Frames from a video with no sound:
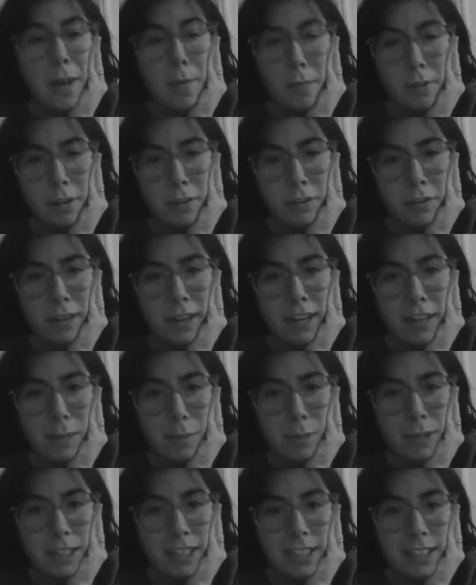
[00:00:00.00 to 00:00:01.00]
Bit of a random
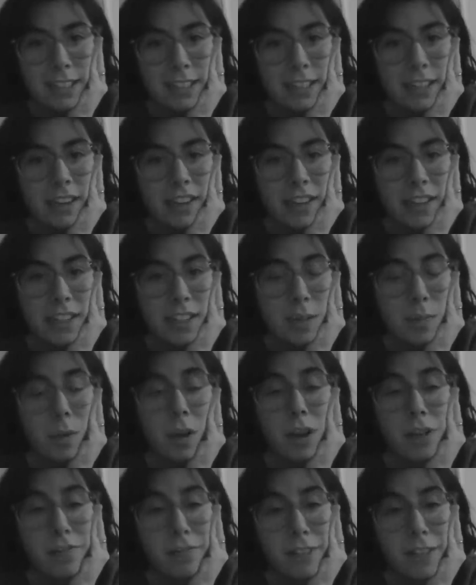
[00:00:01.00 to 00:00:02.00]
one, isn't it, guys? But
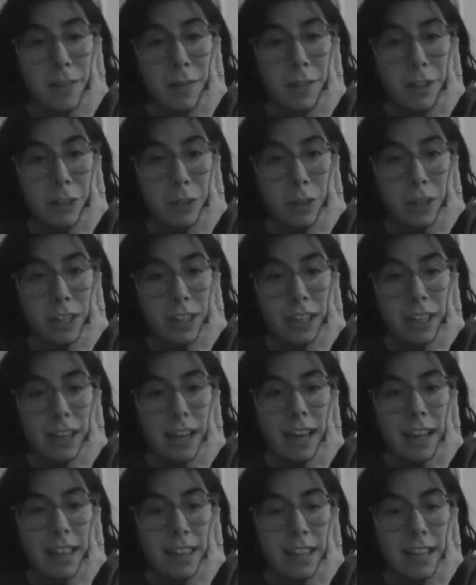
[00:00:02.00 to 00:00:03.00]
hopefully you enjoyed it.
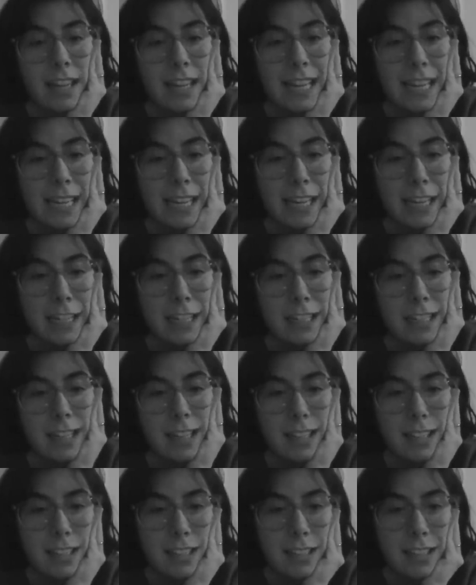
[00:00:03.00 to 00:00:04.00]
I think it kind of
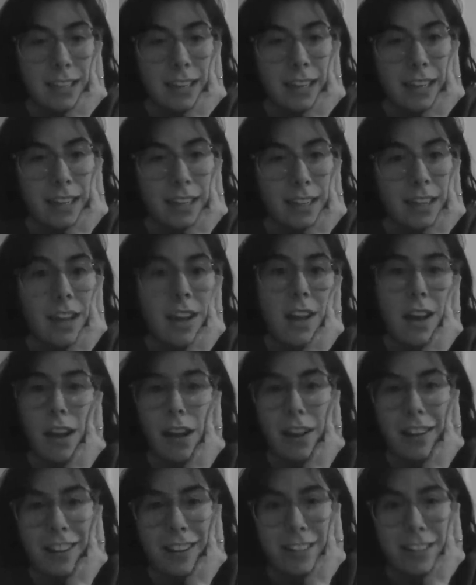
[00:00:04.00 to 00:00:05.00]
turned into like
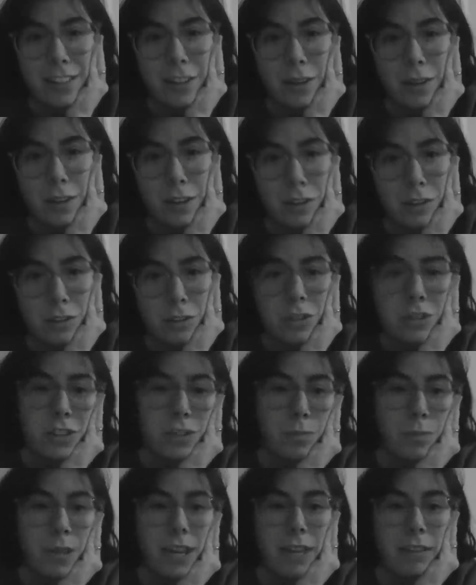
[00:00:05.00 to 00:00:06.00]
us going through
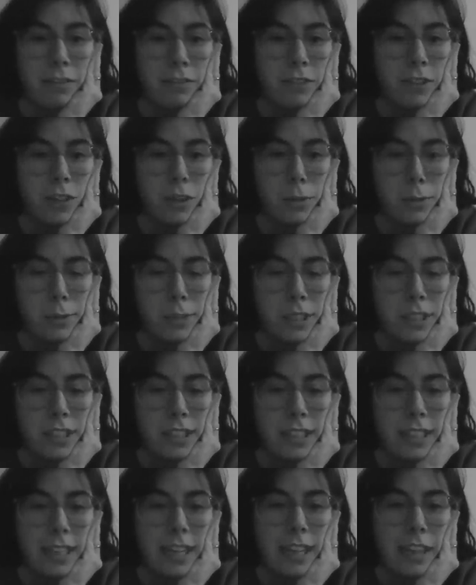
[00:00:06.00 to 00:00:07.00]
some outfit options
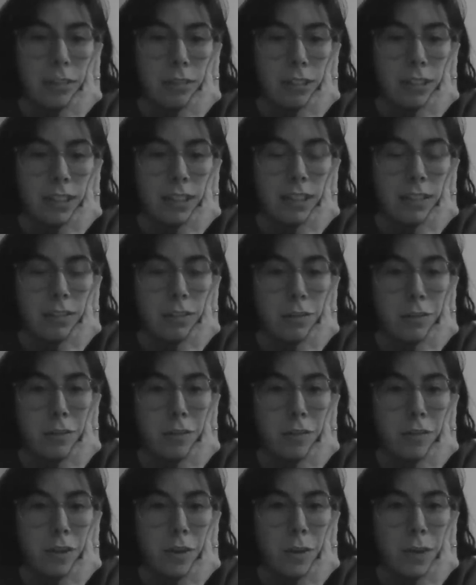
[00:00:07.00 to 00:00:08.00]
together and then
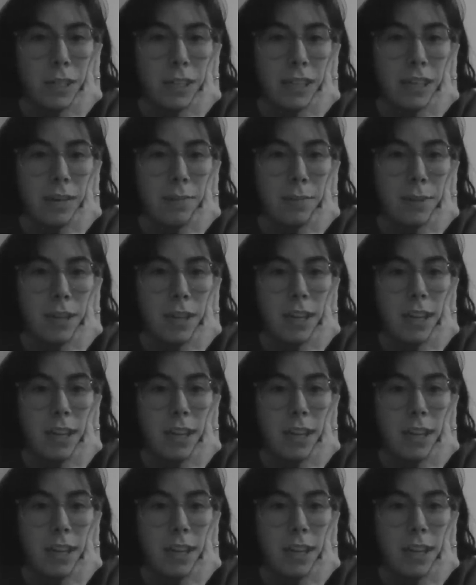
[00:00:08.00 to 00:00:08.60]
reviewing them.